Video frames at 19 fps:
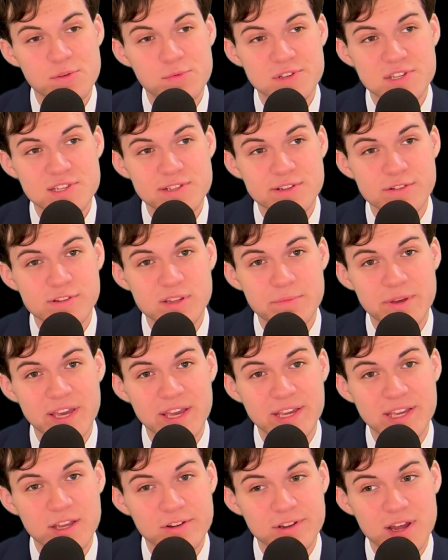was slowly being
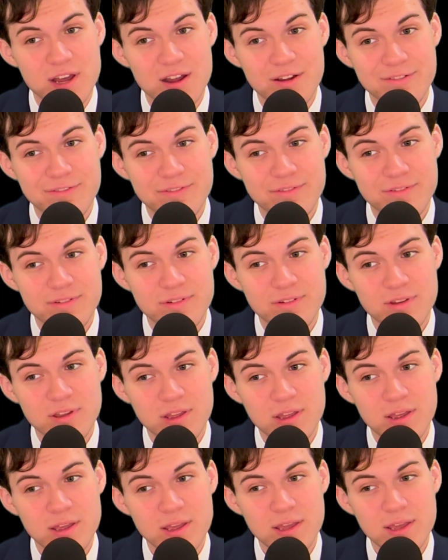killed off.
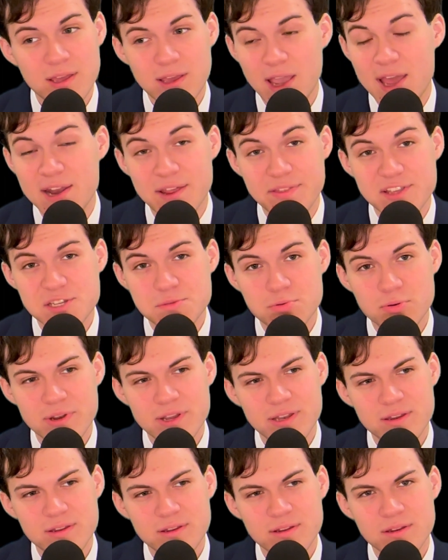And at this point,
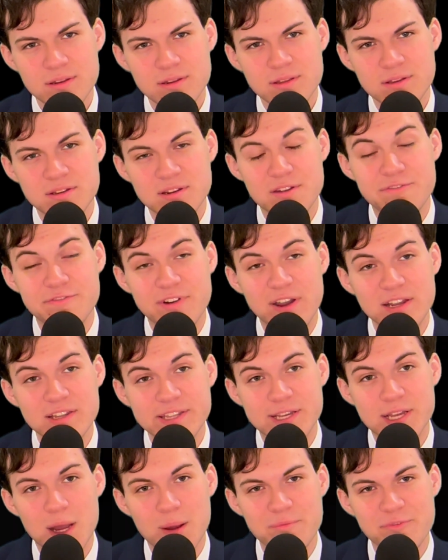it had finally
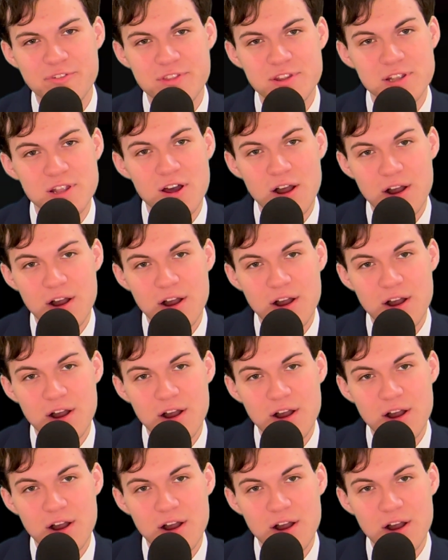come for the law.